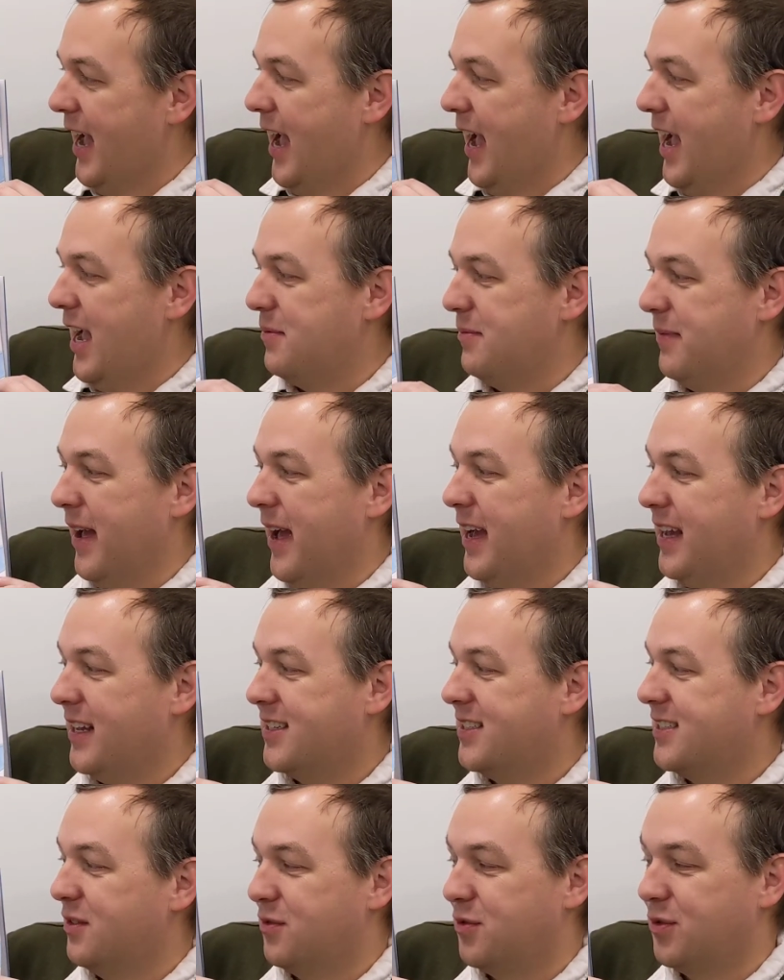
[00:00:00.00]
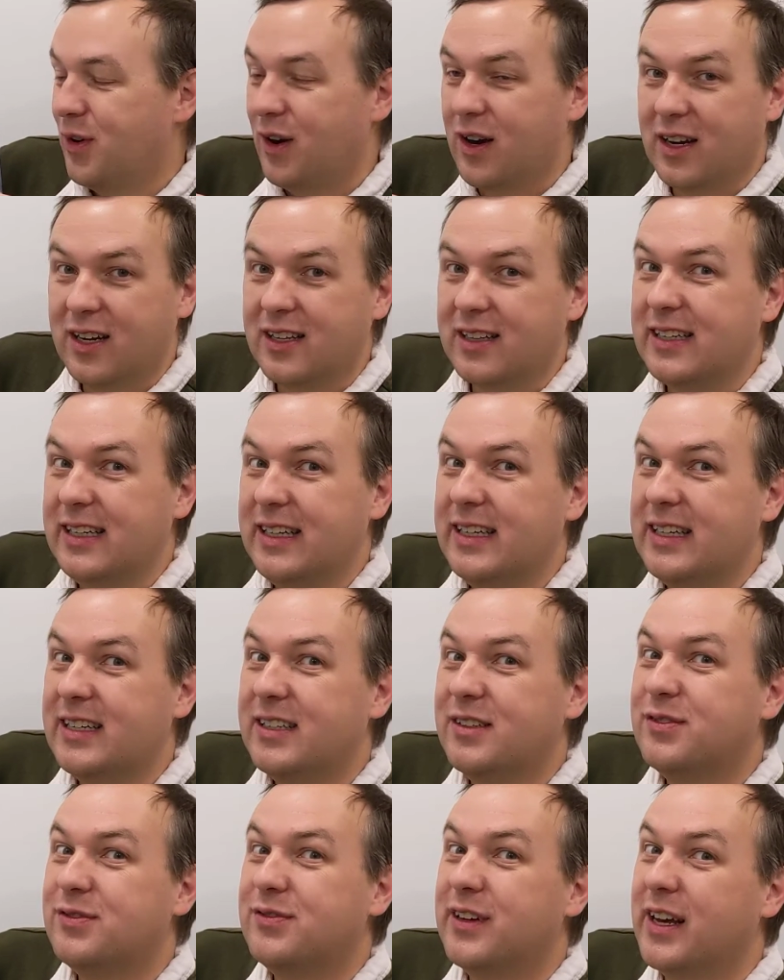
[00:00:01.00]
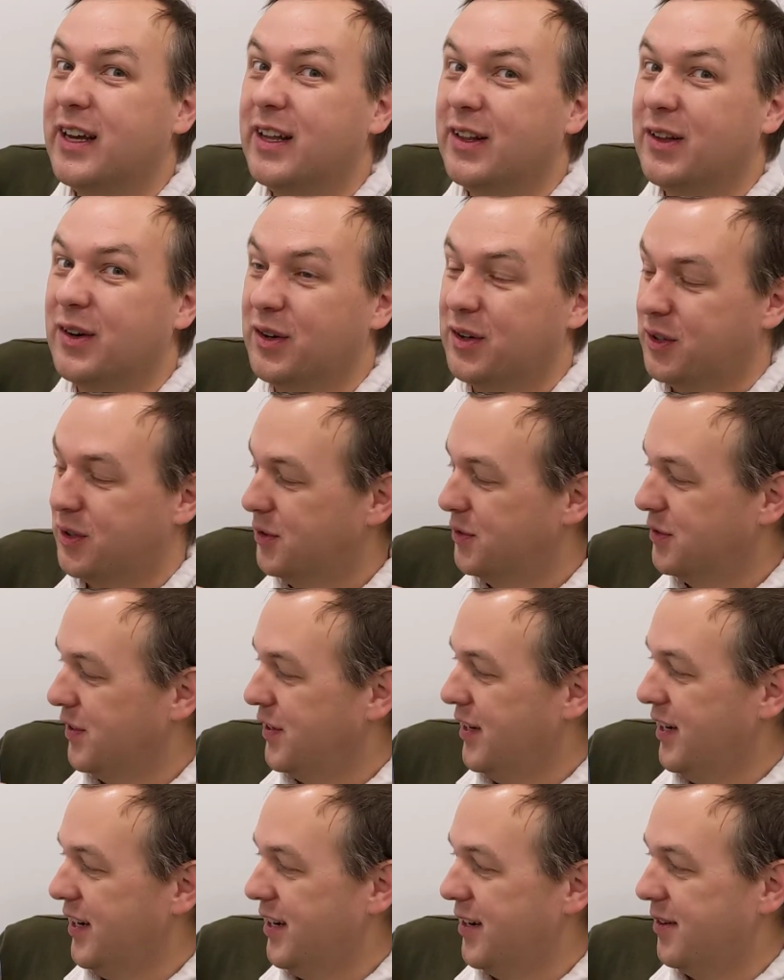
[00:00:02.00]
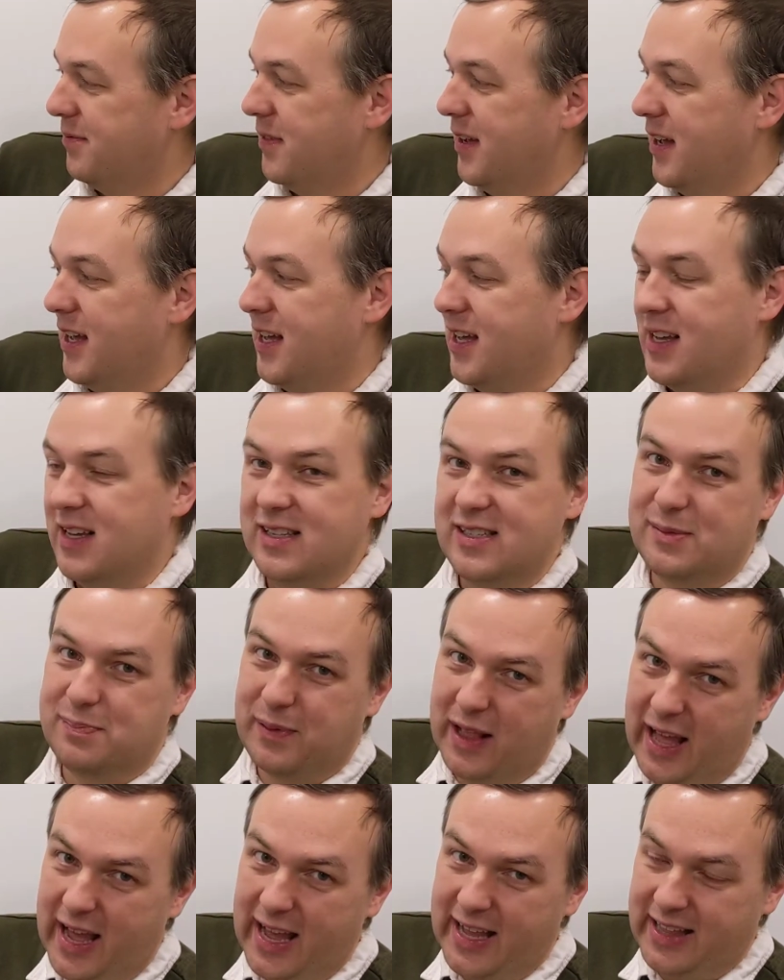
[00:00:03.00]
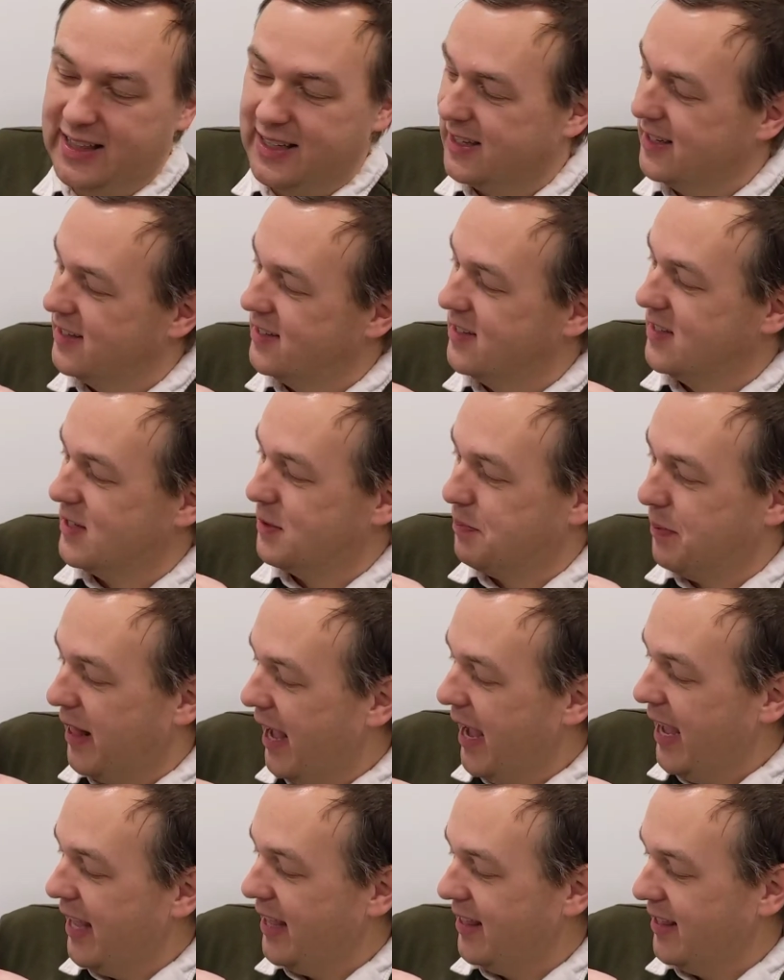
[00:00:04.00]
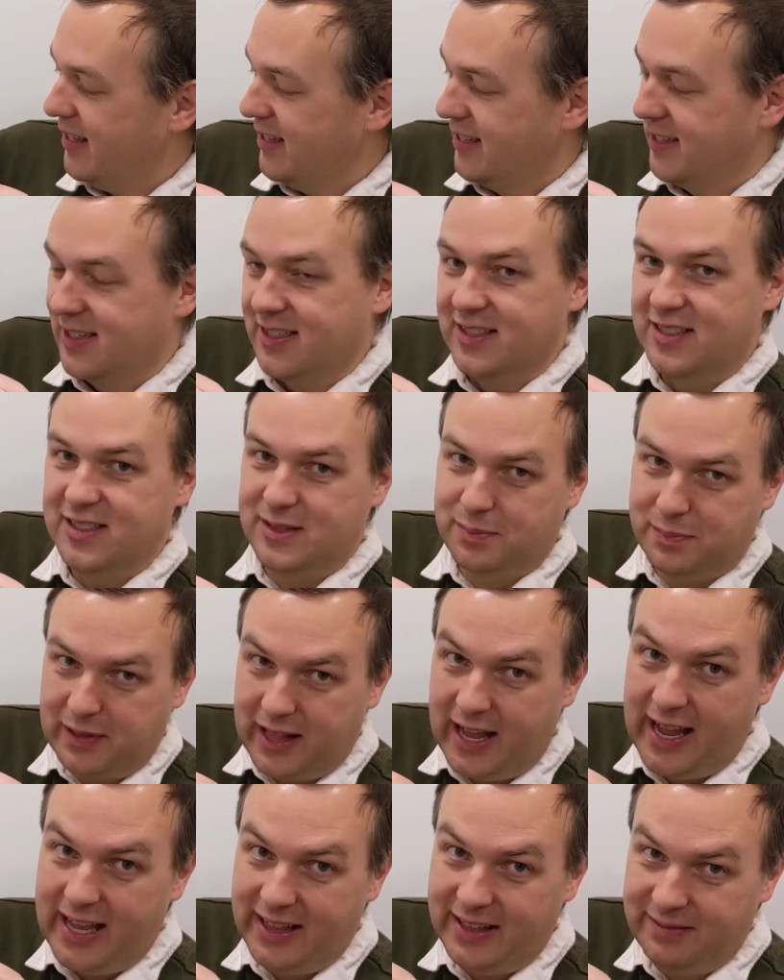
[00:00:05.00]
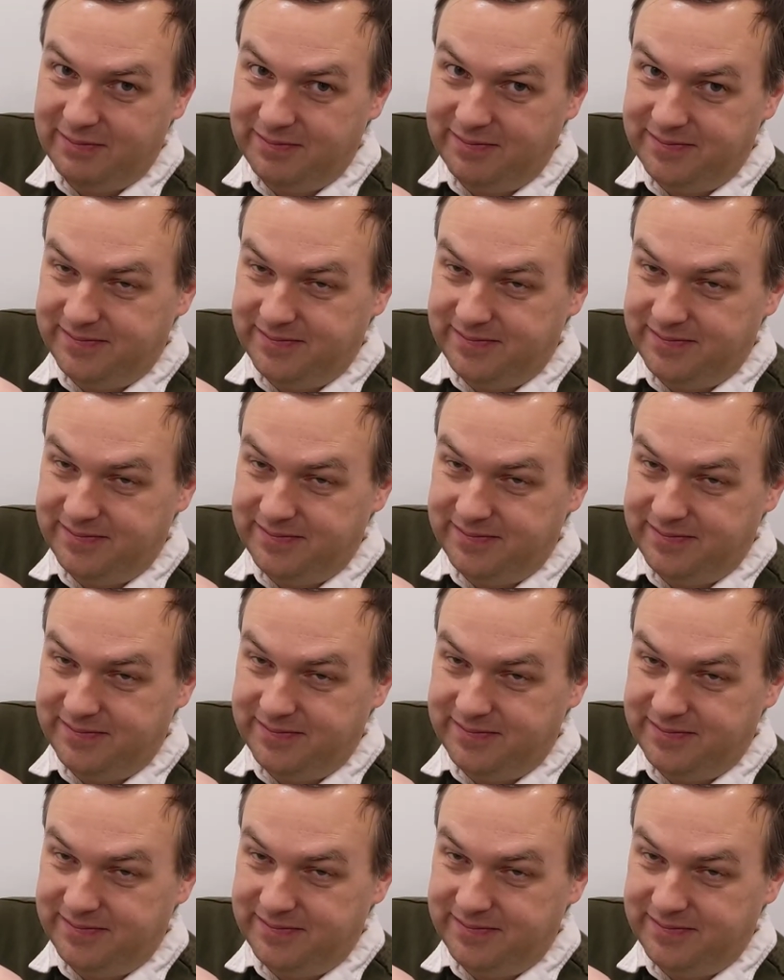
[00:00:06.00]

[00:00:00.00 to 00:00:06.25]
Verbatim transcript: And Max and Frogilina fell over him. Splat, splat, splat.